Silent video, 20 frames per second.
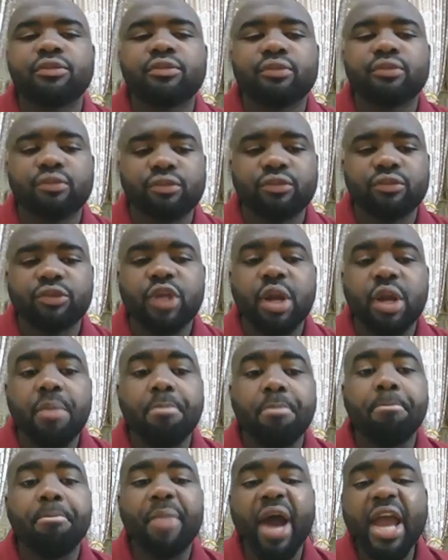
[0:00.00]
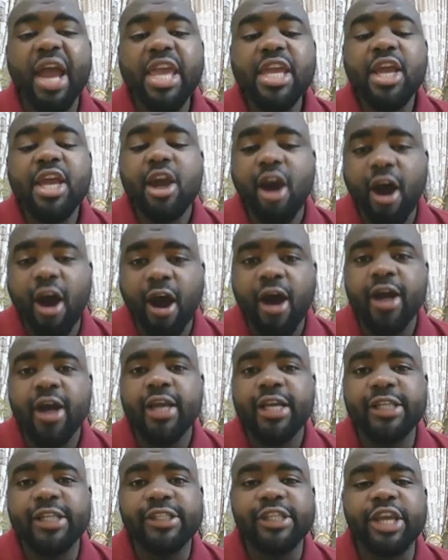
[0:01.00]
My car is
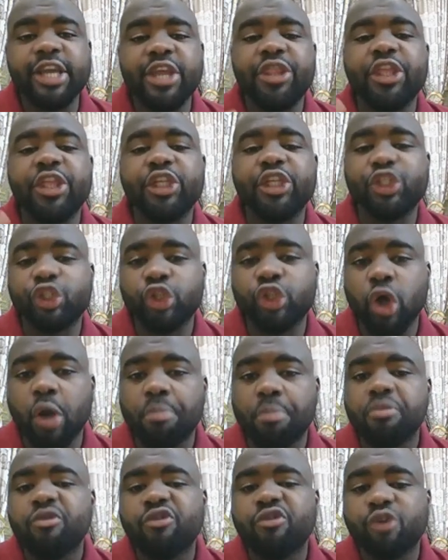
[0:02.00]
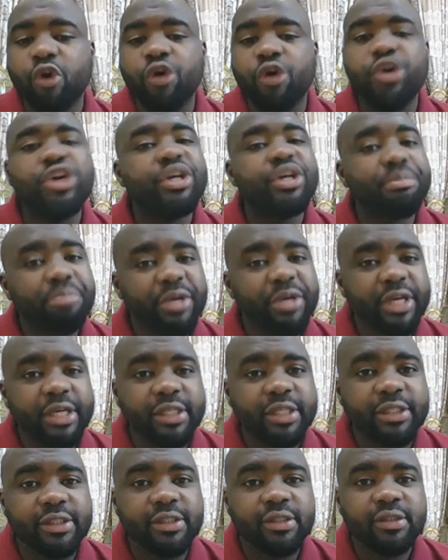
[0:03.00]
in the shop for repairs.
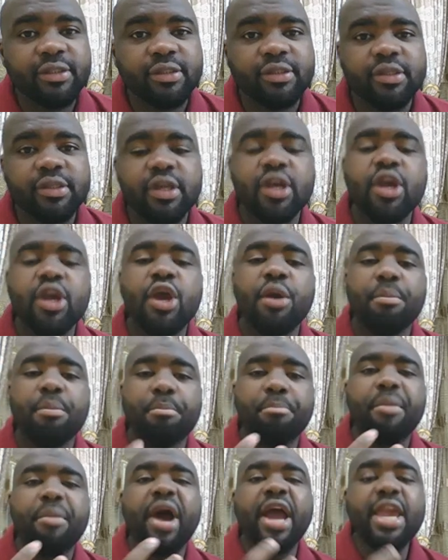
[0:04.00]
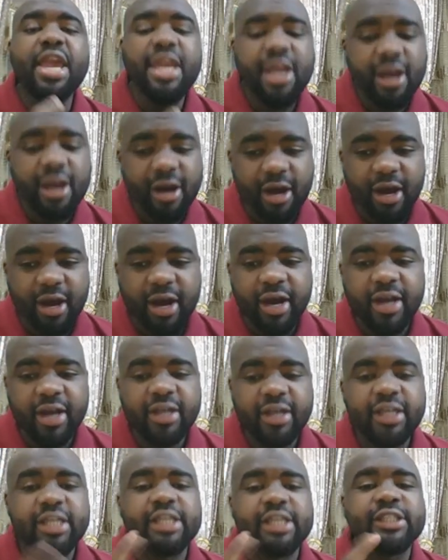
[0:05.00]
My car is
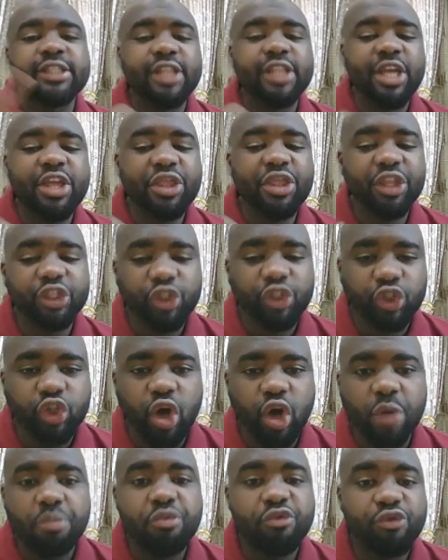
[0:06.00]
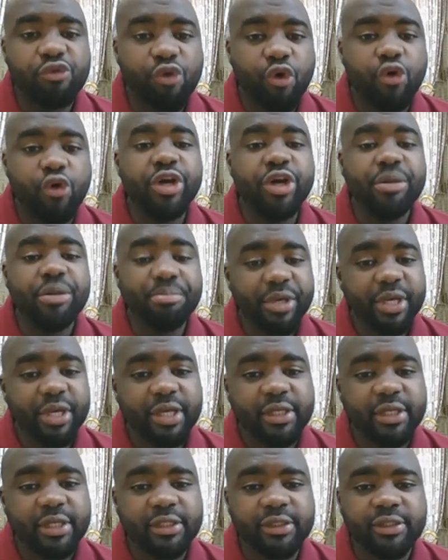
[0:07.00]
in the shop for
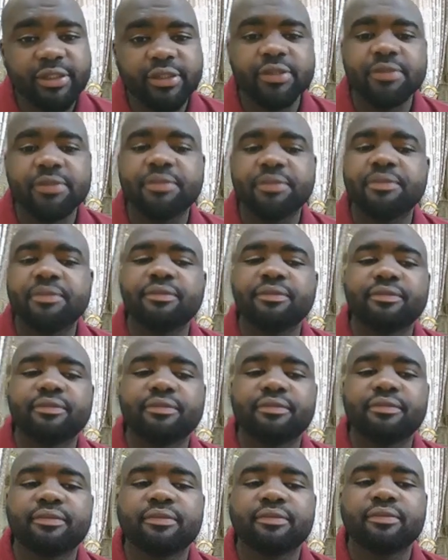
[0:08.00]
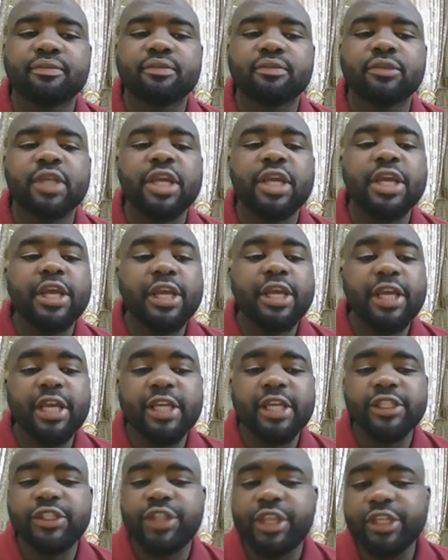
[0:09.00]
repairs. Is
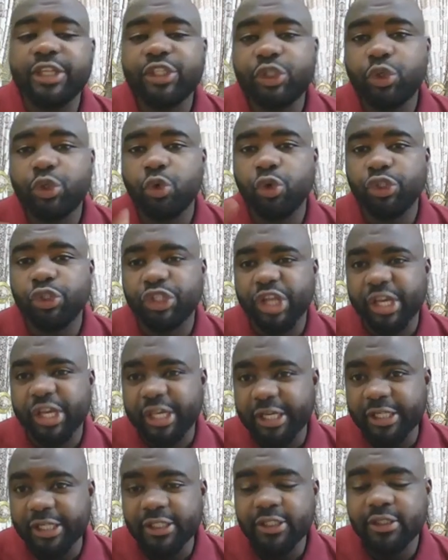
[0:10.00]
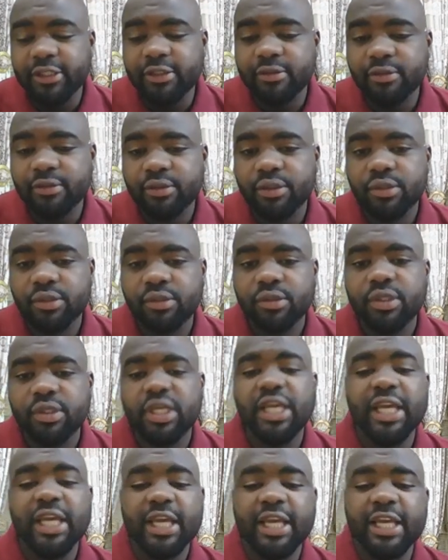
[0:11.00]
this your jacket?
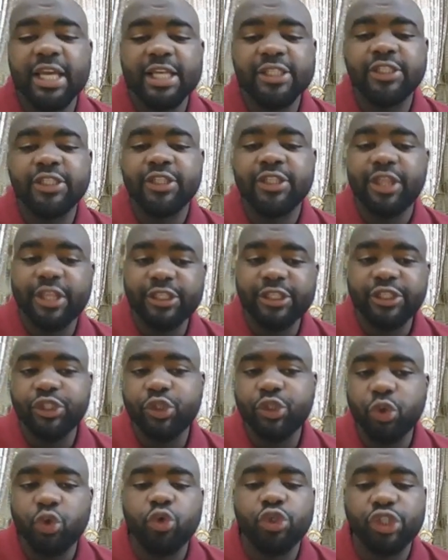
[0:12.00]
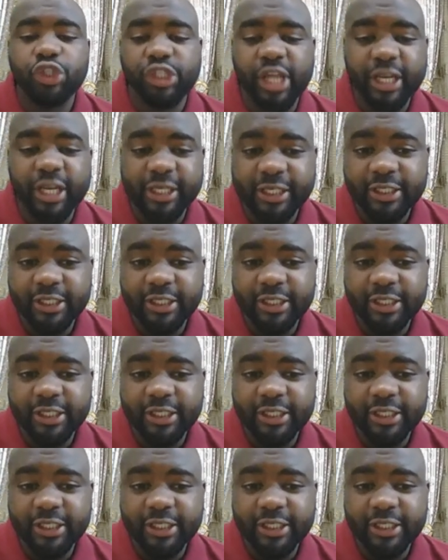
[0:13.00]
Is this your jacket?